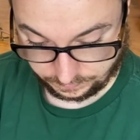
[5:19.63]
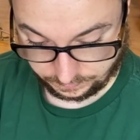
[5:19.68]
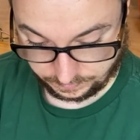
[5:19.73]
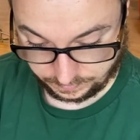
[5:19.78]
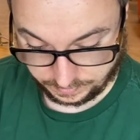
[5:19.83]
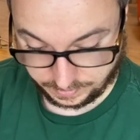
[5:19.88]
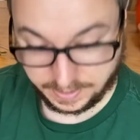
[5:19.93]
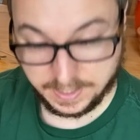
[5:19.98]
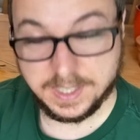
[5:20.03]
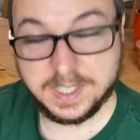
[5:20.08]

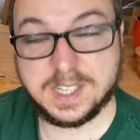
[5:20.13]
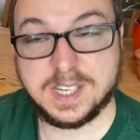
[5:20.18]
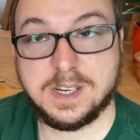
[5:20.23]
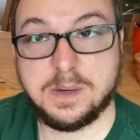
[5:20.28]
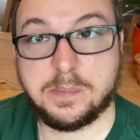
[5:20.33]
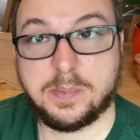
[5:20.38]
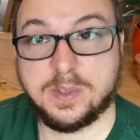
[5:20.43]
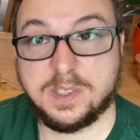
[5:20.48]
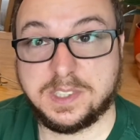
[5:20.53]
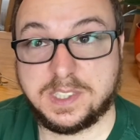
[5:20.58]

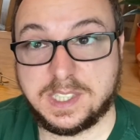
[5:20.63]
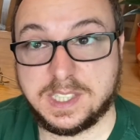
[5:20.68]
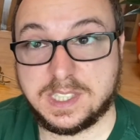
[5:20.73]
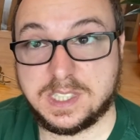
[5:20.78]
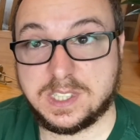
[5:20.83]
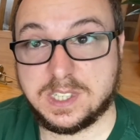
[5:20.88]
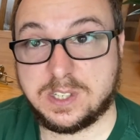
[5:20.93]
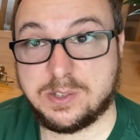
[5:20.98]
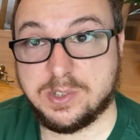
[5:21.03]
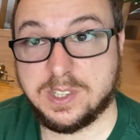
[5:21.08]
19.6
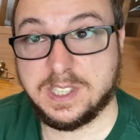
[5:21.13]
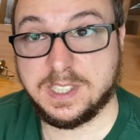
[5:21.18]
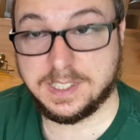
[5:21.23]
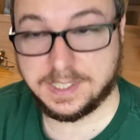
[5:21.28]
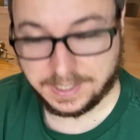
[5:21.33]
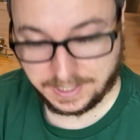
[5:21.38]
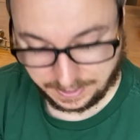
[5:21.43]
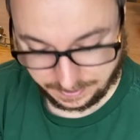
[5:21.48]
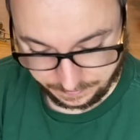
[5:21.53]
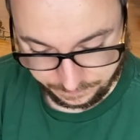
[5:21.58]

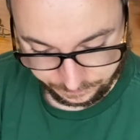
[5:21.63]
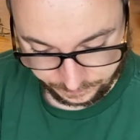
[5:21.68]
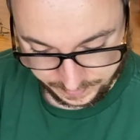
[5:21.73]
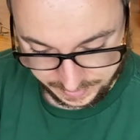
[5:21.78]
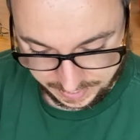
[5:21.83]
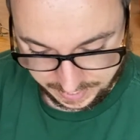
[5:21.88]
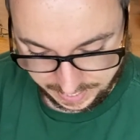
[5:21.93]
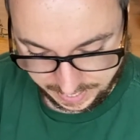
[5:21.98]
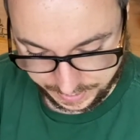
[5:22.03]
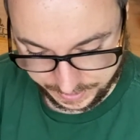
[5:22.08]
degrees
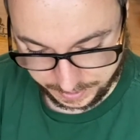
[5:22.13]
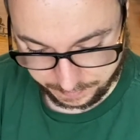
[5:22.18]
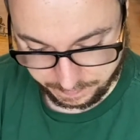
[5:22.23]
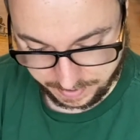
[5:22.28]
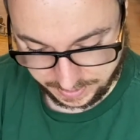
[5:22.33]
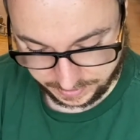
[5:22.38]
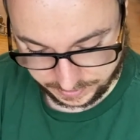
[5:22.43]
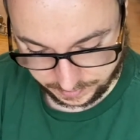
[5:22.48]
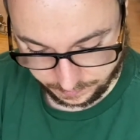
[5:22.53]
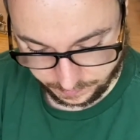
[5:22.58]
and the
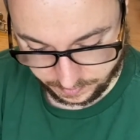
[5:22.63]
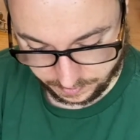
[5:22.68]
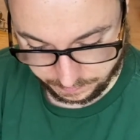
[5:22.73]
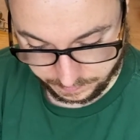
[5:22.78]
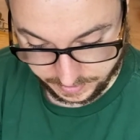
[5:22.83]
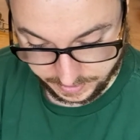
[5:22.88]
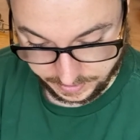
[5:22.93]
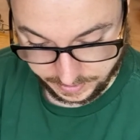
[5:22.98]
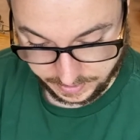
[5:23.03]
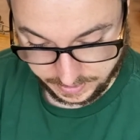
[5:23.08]
maximum
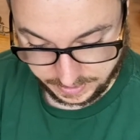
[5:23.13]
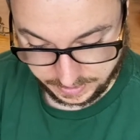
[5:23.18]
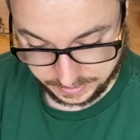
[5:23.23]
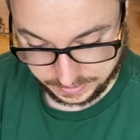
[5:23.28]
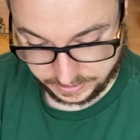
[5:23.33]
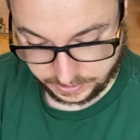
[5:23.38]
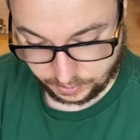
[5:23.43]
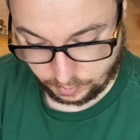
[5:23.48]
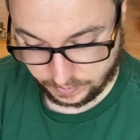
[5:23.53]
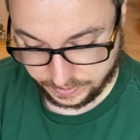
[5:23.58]
is
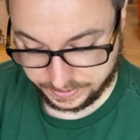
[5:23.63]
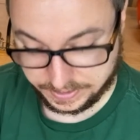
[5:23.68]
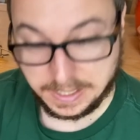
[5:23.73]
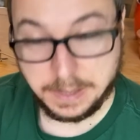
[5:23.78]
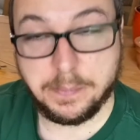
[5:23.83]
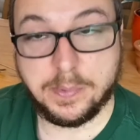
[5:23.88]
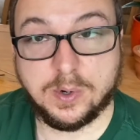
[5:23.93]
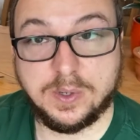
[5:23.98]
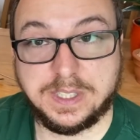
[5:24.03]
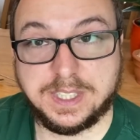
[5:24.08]

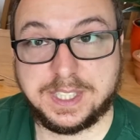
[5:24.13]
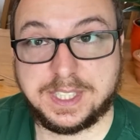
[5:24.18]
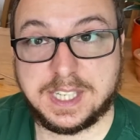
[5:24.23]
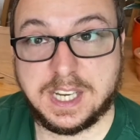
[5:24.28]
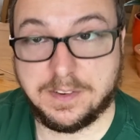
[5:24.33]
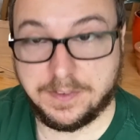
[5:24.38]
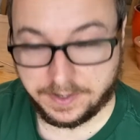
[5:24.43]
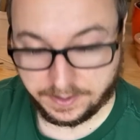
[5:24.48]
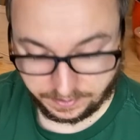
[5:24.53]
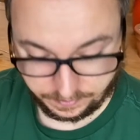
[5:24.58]
20.7.
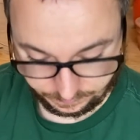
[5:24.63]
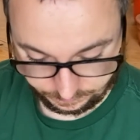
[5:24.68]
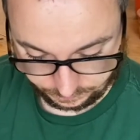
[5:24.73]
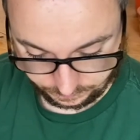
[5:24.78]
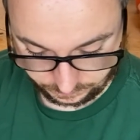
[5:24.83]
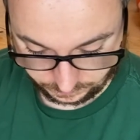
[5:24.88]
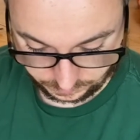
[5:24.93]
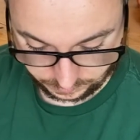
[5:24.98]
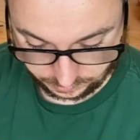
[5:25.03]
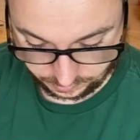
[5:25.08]

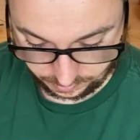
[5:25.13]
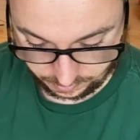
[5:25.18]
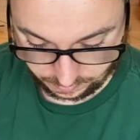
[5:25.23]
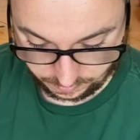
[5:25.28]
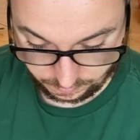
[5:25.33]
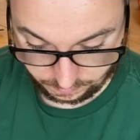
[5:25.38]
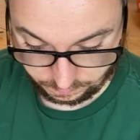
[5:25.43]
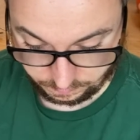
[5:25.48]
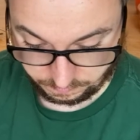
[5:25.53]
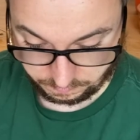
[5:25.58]
So
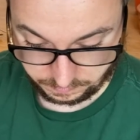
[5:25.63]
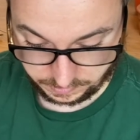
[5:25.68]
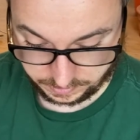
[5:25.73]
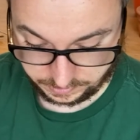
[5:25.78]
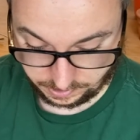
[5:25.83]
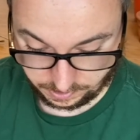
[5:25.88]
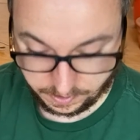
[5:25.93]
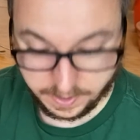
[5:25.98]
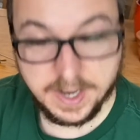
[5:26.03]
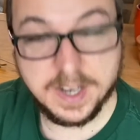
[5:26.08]
there's
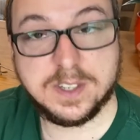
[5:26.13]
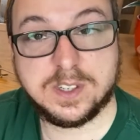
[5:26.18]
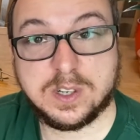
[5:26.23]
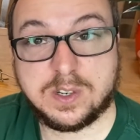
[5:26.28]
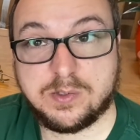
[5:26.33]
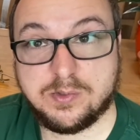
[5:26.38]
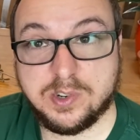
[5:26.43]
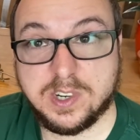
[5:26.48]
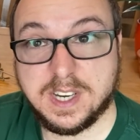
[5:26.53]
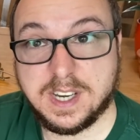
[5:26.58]
only a
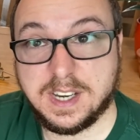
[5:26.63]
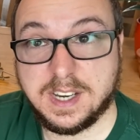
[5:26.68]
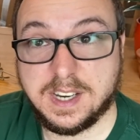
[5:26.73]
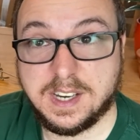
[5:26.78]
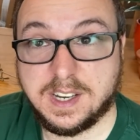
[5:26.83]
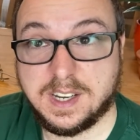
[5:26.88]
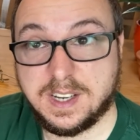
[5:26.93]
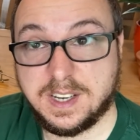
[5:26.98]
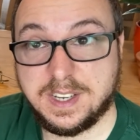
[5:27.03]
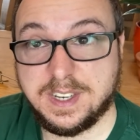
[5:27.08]
degree
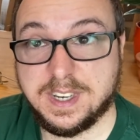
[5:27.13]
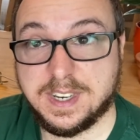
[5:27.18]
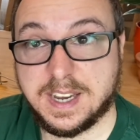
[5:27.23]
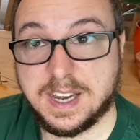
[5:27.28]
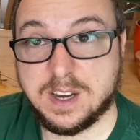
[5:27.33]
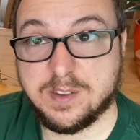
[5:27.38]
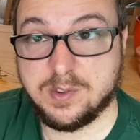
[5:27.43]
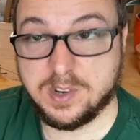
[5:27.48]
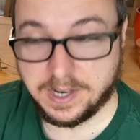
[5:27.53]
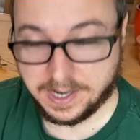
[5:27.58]
in there,
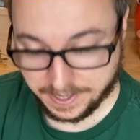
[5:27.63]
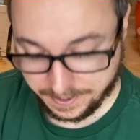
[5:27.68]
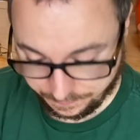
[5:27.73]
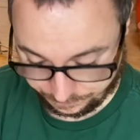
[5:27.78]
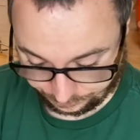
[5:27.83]
really.